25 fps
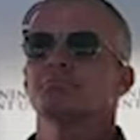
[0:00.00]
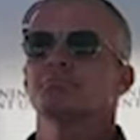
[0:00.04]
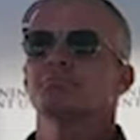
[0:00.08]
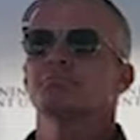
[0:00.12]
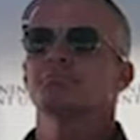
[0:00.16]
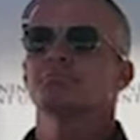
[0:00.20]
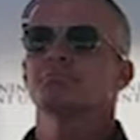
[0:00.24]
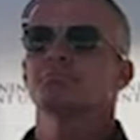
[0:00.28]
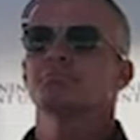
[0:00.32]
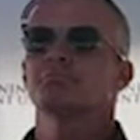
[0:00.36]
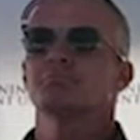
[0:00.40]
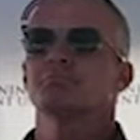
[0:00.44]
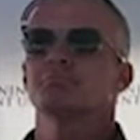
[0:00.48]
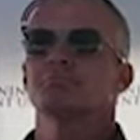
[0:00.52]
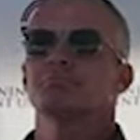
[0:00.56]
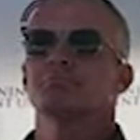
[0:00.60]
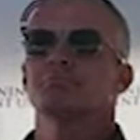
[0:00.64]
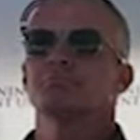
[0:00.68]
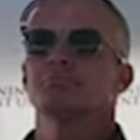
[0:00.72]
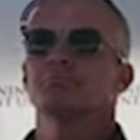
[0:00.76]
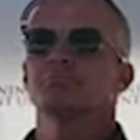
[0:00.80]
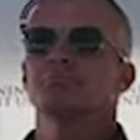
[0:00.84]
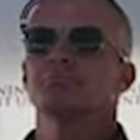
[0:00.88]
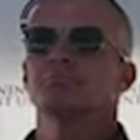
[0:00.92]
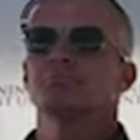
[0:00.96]

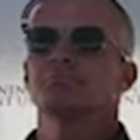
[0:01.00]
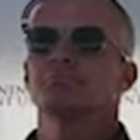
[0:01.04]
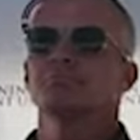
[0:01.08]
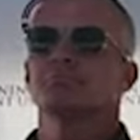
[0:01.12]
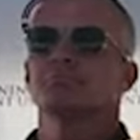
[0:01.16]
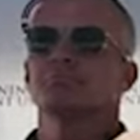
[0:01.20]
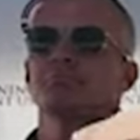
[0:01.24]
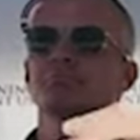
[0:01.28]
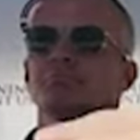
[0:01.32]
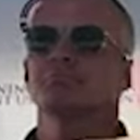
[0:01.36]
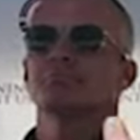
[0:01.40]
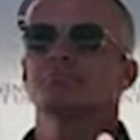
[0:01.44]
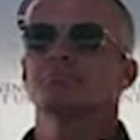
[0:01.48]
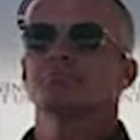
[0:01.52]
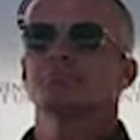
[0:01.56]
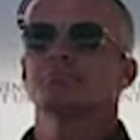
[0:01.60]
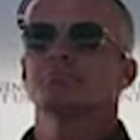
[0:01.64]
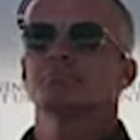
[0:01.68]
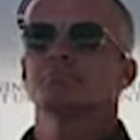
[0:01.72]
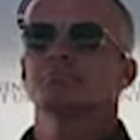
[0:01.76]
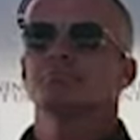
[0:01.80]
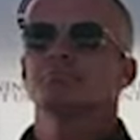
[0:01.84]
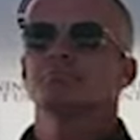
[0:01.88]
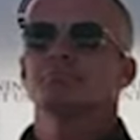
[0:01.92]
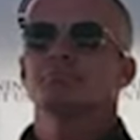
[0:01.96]

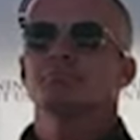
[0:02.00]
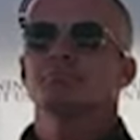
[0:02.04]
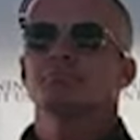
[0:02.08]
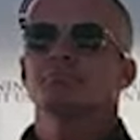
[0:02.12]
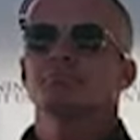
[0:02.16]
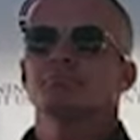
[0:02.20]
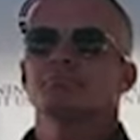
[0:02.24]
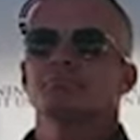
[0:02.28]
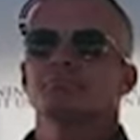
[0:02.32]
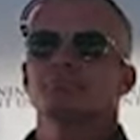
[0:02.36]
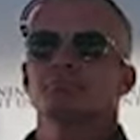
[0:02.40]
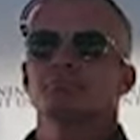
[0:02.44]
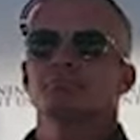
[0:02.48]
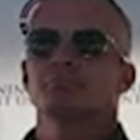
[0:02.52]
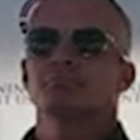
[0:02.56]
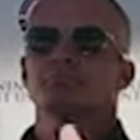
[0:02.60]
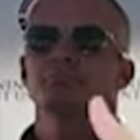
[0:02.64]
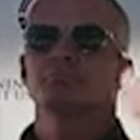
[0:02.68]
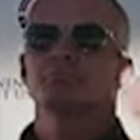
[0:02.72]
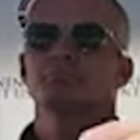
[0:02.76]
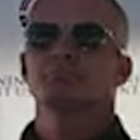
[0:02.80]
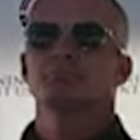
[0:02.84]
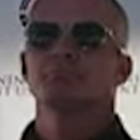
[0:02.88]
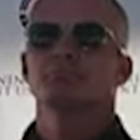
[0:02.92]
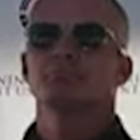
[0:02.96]

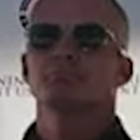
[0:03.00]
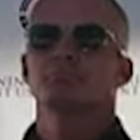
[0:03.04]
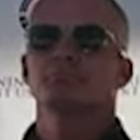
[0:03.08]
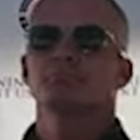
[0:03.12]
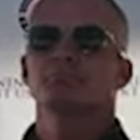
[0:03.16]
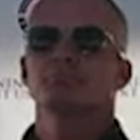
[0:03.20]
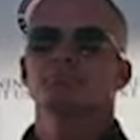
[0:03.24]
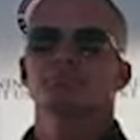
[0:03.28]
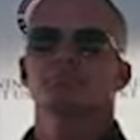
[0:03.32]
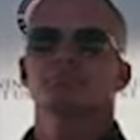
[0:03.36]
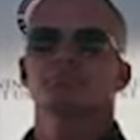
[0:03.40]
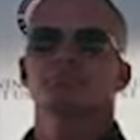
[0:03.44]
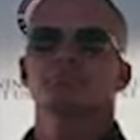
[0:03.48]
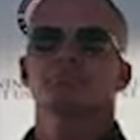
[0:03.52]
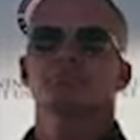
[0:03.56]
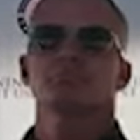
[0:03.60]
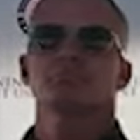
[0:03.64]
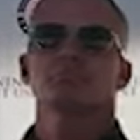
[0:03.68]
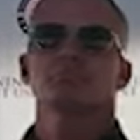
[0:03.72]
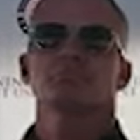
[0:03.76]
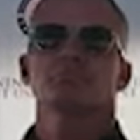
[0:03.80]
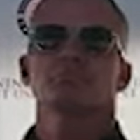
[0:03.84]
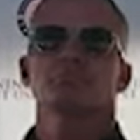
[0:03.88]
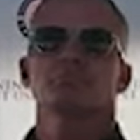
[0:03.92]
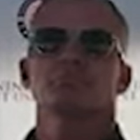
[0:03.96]

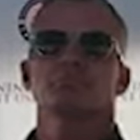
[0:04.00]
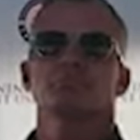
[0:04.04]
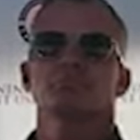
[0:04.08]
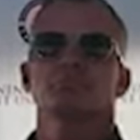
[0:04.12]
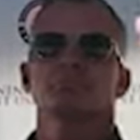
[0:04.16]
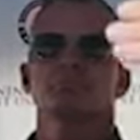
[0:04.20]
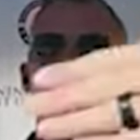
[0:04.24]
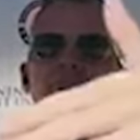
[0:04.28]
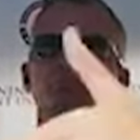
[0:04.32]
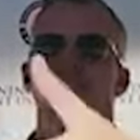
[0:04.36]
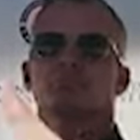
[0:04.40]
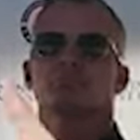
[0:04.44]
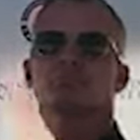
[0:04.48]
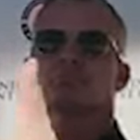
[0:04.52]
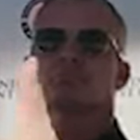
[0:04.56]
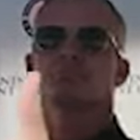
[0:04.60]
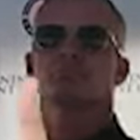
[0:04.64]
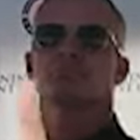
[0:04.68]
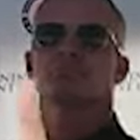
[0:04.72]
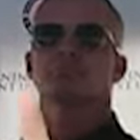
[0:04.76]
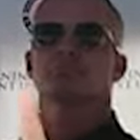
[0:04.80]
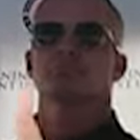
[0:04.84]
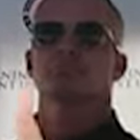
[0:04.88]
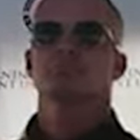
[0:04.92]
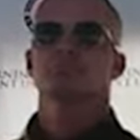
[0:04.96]

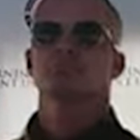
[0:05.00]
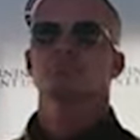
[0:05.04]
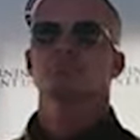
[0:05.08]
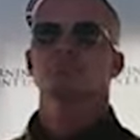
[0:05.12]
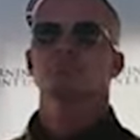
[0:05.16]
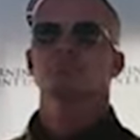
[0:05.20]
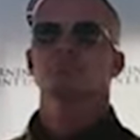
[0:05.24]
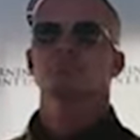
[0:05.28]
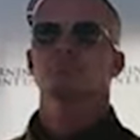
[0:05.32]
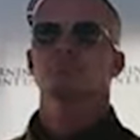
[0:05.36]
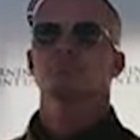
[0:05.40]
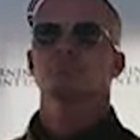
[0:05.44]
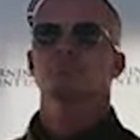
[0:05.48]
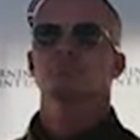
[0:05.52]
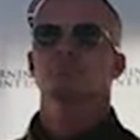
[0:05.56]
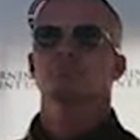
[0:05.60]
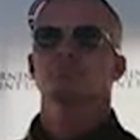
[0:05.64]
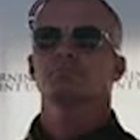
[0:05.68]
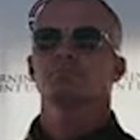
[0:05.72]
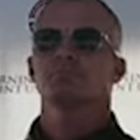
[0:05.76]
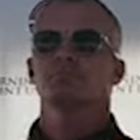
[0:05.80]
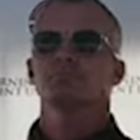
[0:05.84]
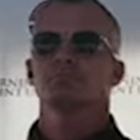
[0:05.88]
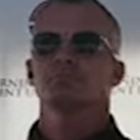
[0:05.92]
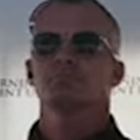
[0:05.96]

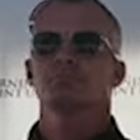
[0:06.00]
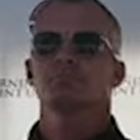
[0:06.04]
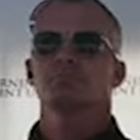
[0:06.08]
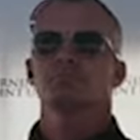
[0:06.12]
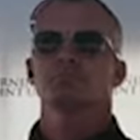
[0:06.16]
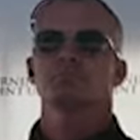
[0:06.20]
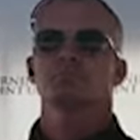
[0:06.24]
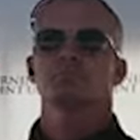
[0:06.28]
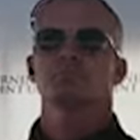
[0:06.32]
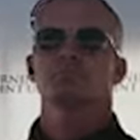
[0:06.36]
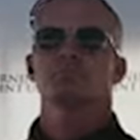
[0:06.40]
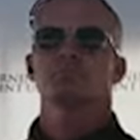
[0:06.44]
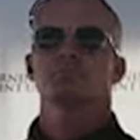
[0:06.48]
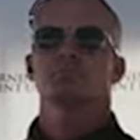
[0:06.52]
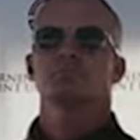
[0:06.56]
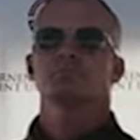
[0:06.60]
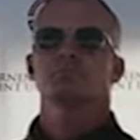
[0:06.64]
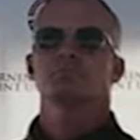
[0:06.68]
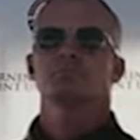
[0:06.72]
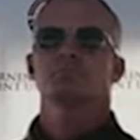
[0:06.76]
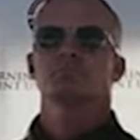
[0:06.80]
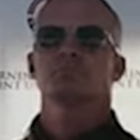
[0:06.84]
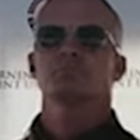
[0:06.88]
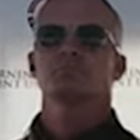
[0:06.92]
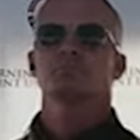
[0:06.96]

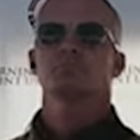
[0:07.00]
No words are spoken by the person on screen.